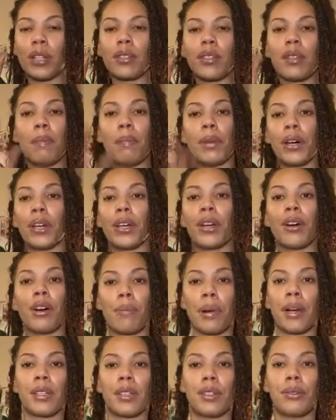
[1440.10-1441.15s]
to book your own
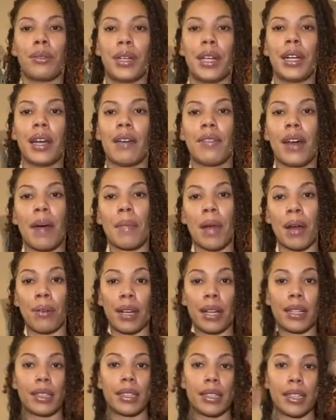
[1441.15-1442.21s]
personal reading, I've got my
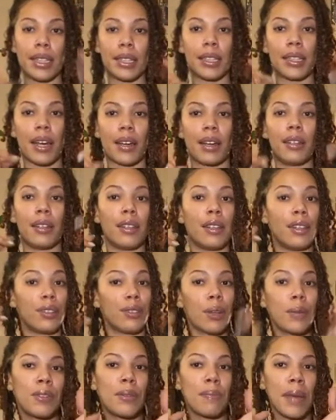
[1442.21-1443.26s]
readings linked down in the
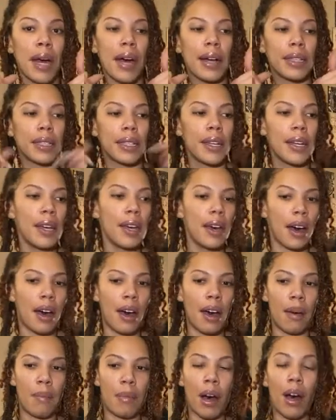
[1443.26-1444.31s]
description box.
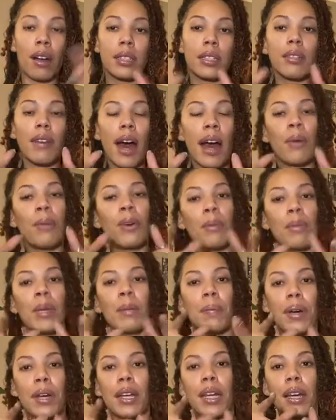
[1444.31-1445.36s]
Also, I will be
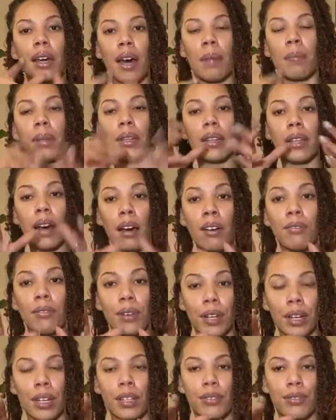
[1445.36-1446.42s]
putting up love
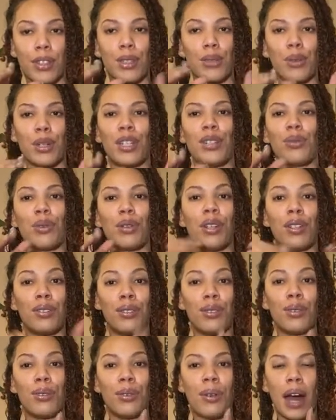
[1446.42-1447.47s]
readings for
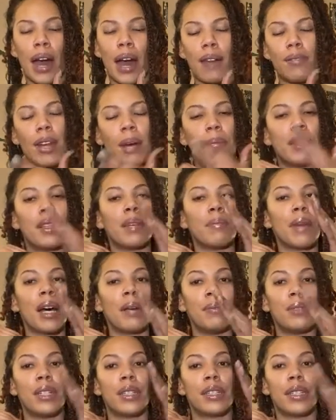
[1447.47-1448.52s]
2022. I have not put them up
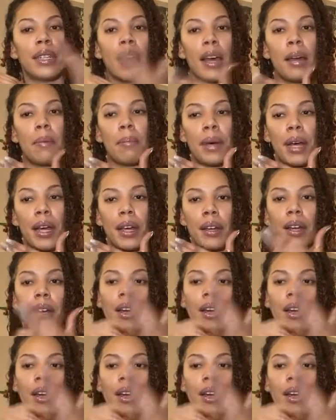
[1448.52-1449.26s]
just yet, but